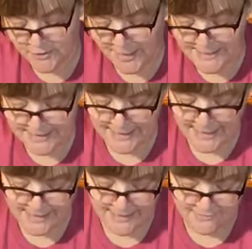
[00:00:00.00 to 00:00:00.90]
it dries it
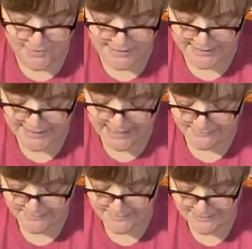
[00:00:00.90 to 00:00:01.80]
kind of gives you like
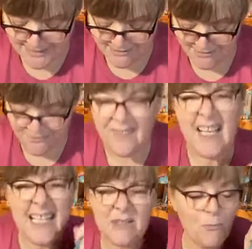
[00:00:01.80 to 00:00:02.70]
that, I don't know,
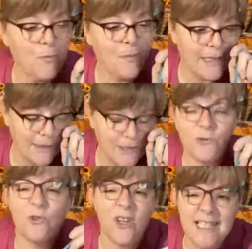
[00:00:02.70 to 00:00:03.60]
like a
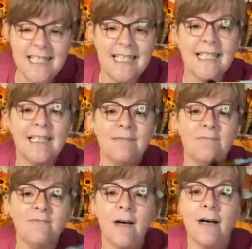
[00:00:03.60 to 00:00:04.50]
crusty
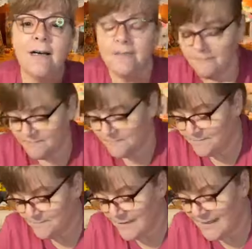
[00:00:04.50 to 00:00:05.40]

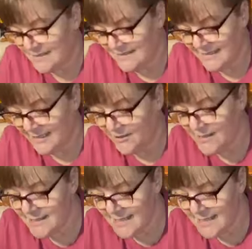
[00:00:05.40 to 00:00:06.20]
layer on